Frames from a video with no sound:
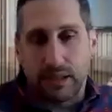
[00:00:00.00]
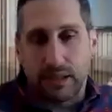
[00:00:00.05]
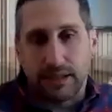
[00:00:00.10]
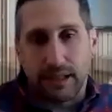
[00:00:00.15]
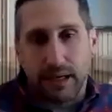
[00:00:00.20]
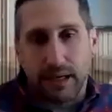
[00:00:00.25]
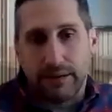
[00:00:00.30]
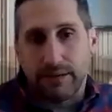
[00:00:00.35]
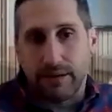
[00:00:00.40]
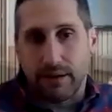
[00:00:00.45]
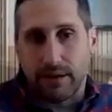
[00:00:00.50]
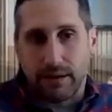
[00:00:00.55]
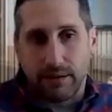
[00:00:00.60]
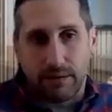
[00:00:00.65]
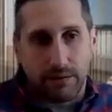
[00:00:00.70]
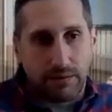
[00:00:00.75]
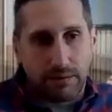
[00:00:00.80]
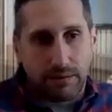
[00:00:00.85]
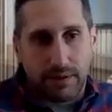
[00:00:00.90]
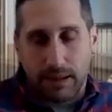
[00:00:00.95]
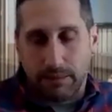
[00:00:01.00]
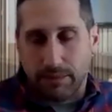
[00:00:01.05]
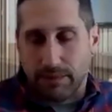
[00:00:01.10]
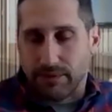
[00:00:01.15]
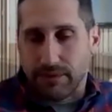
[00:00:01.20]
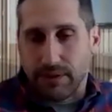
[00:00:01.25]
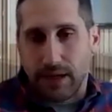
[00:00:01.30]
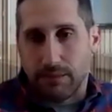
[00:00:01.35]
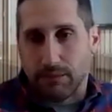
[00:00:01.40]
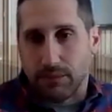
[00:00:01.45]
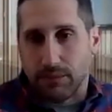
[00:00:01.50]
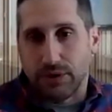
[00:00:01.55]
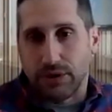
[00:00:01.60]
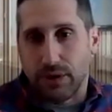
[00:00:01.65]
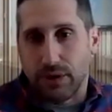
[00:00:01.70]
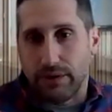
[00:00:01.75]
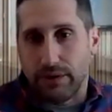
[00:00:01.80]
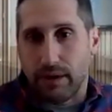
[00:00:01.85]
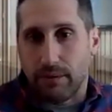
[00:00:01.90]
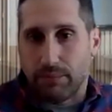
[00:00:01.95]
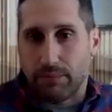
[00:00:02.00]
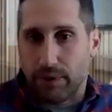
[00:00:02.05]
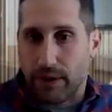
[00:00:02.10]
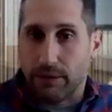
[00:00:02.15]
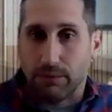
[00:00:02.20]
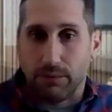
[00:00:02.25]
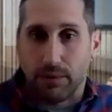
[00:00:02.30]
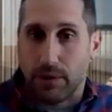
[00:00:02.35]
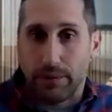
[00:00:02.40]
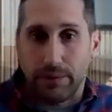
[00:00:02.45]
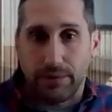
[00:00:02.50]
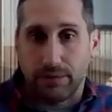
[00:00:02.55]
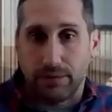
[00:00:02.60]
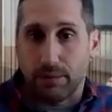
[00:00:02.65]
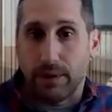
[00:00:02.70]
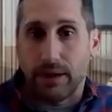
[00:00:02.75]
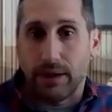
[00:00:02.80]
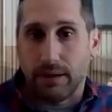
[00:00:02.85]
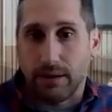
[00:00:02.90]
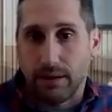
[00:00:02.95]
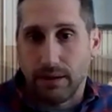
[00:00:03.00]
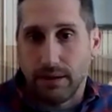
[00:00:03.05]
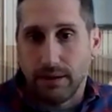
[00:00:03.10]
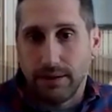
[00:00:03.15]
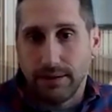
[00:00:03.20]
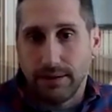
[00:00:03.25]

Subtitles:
of studies out there, time over time will show that brand will always win.